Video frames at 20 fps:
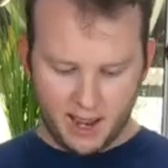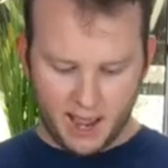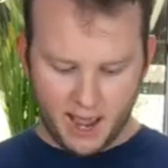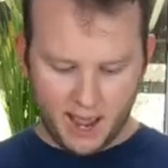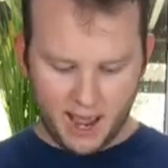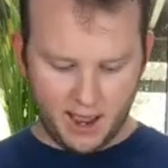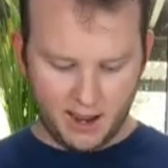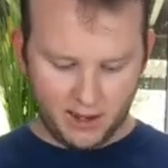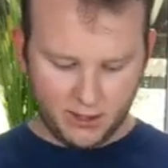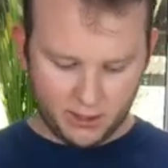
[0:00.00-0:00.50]

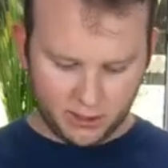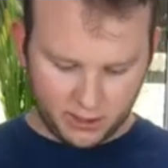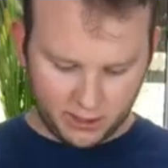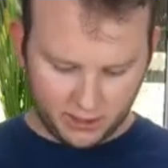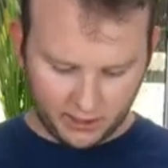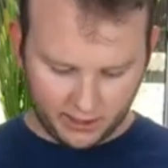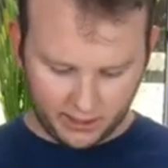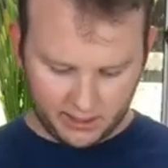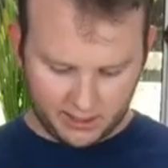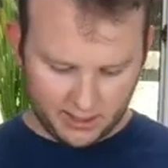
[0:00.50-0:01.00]
And
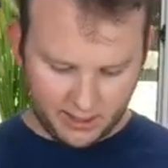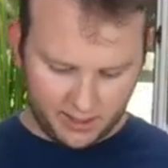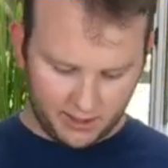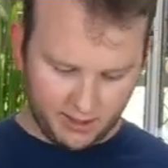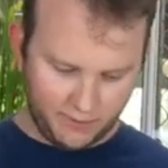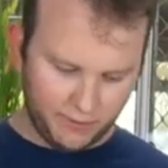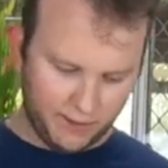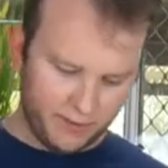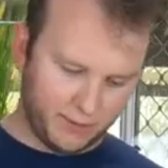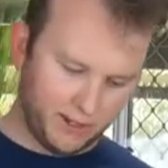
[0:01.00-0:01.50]
I can
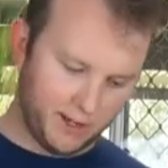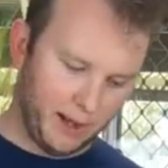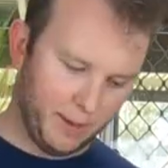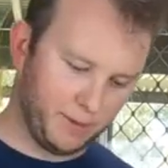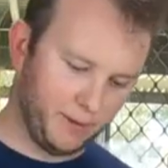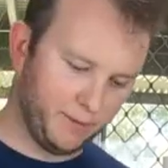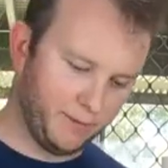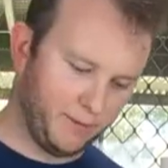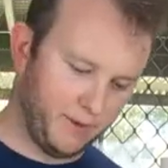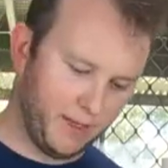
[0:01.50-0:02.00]
see I've left a
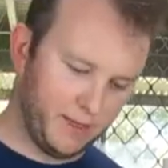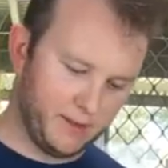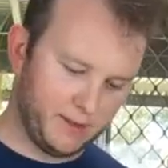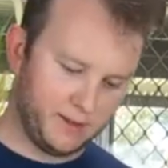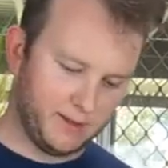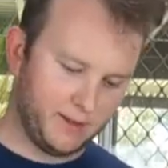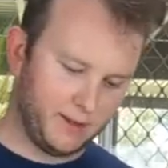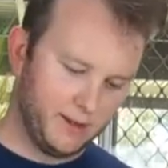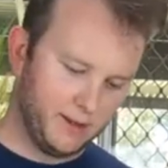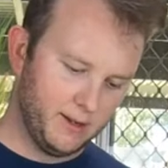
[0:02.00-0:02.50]
couple of feathers,